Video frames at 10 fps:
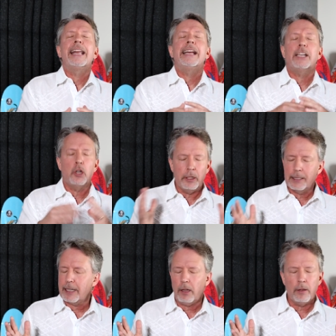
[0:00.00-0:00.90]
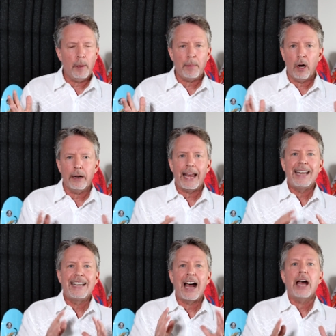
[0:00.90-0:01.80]
and I couldn't tell them apart,
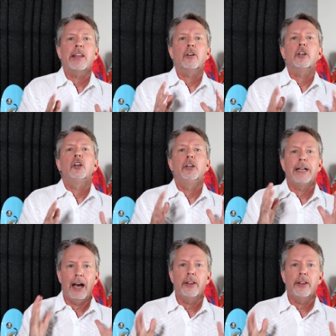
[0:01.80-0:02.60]
and neither could